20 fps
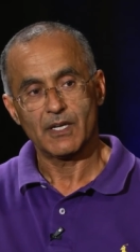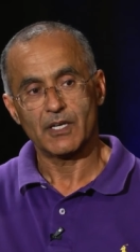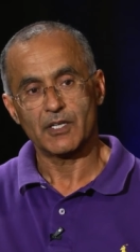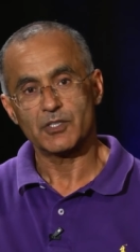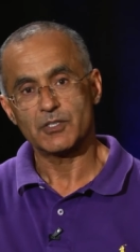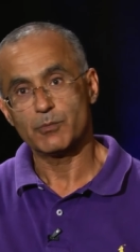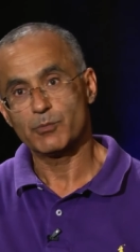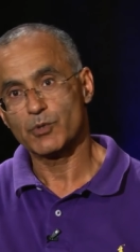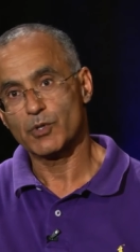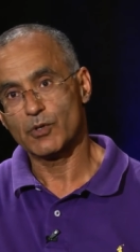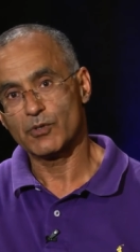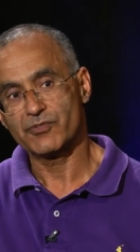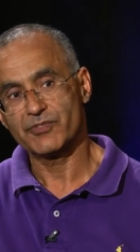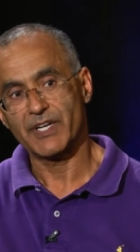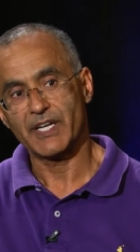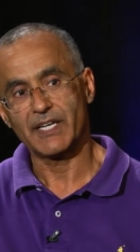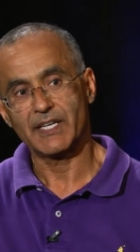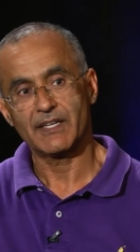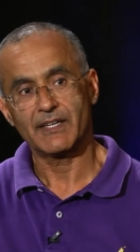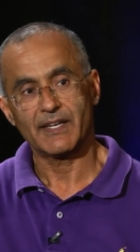uh,
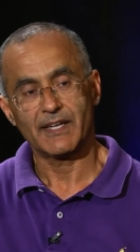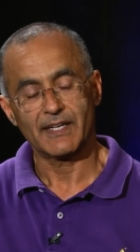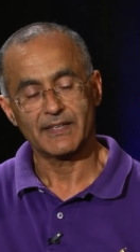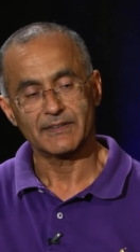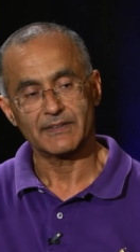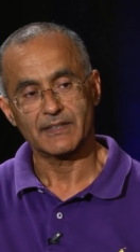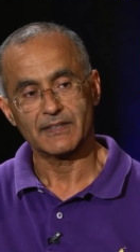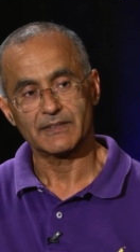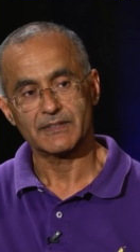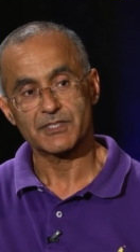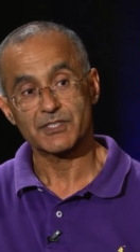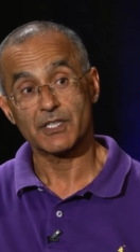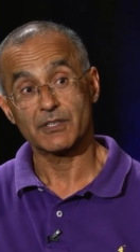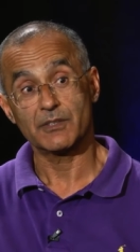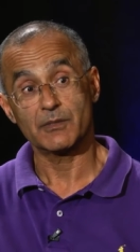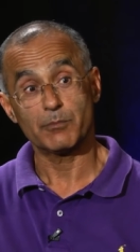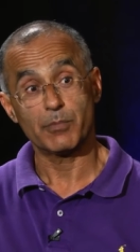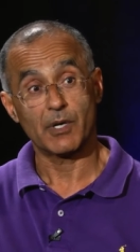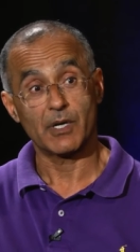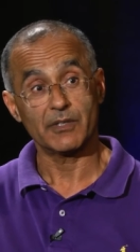Dubrovnik and uh, the
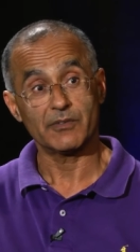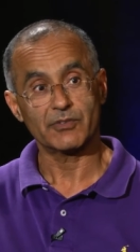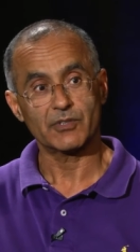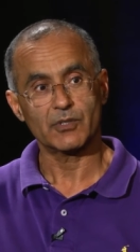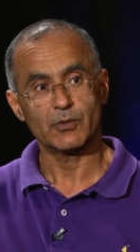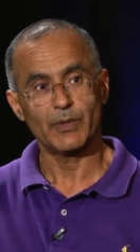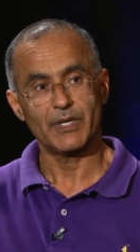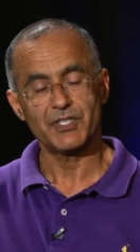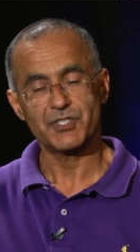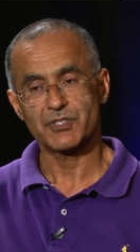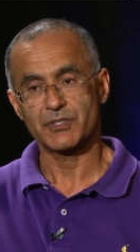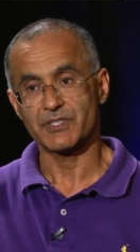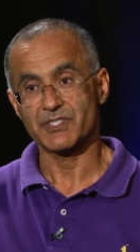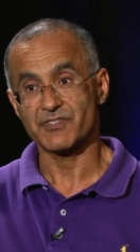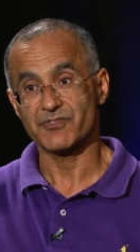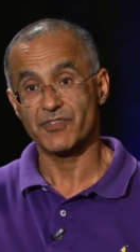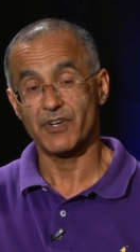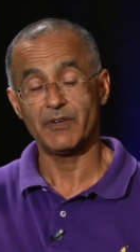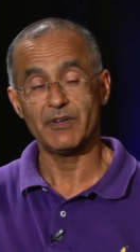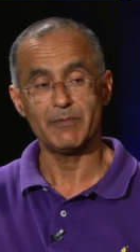southern part of Croatia
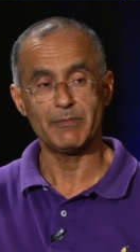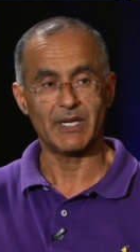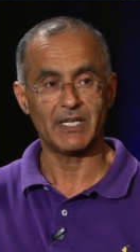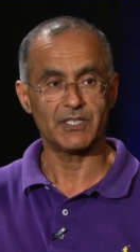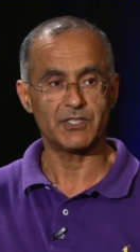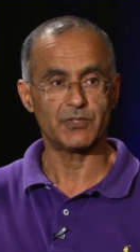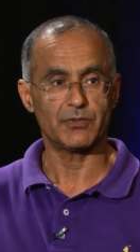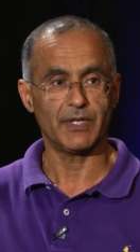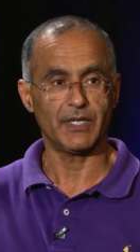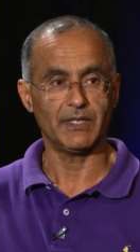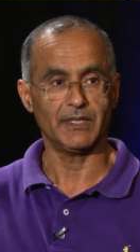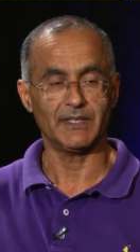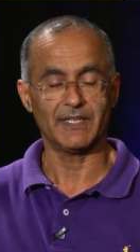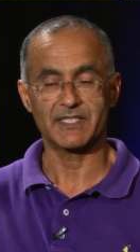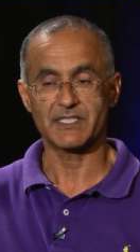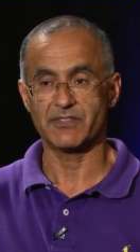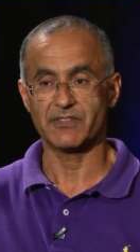is very Mediterranean,